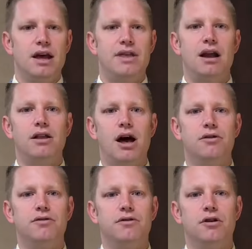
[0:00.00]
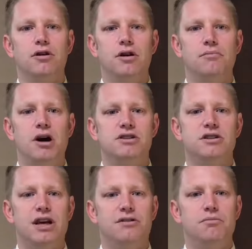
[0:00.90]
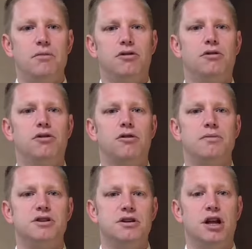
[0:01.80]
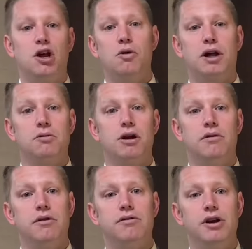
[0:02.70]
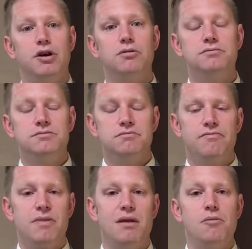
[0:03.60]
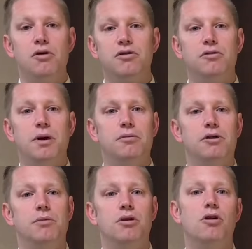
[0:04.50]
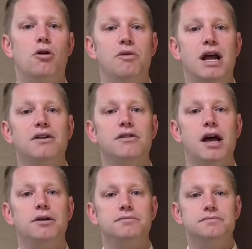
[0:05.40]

And that allows for much less muscle disruption and a quicker recovery for you. And most of these people are able to go home the next day.